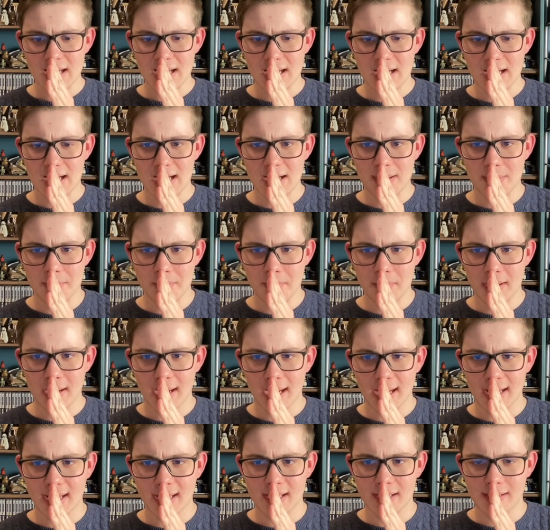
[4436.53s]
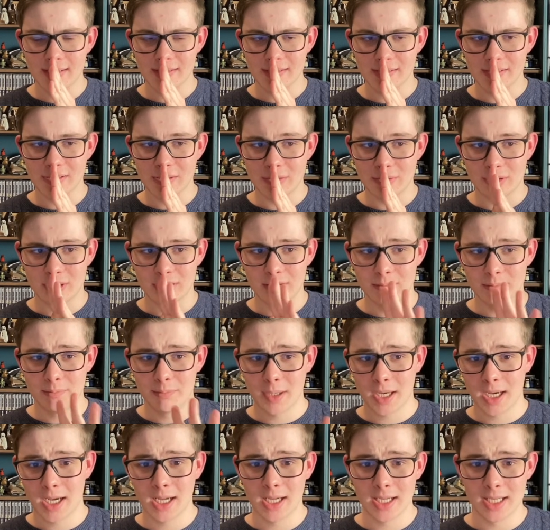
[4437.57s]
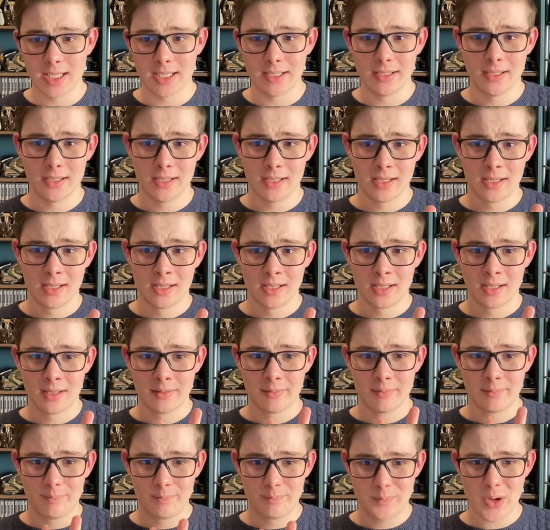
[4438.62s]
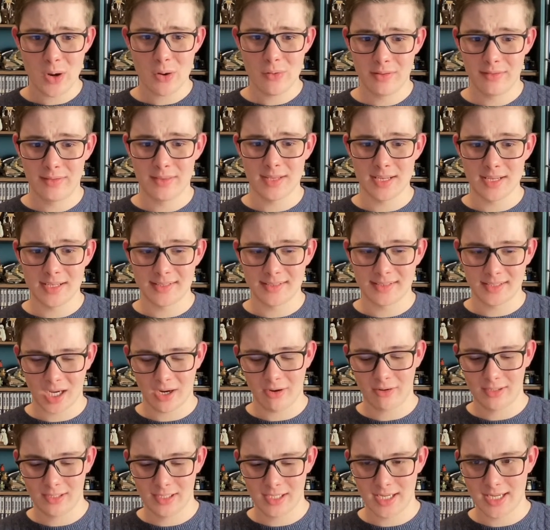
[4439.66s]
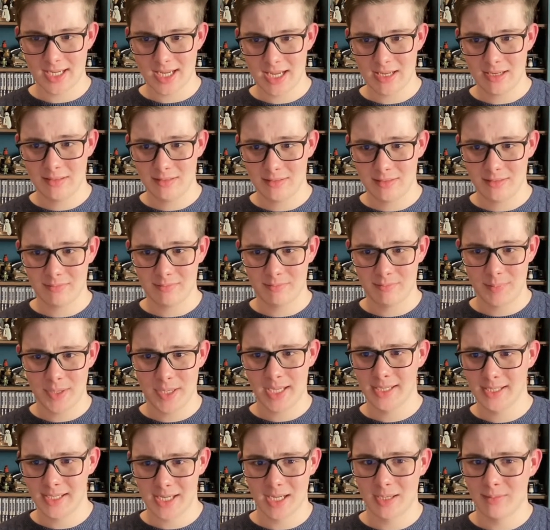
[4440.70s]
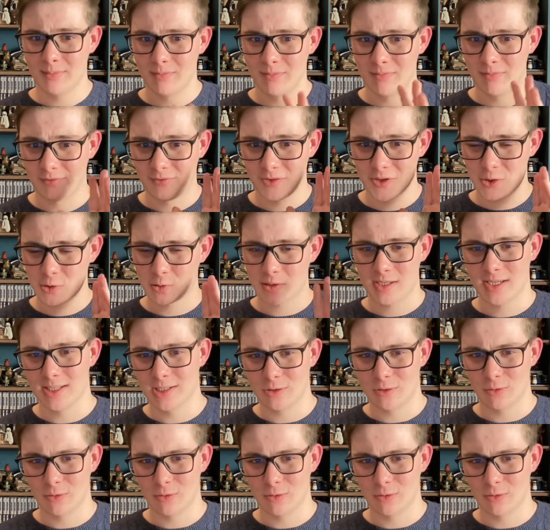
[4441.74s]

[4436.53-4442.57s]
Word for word: Um, and you can buy both of these currently in B&M for 20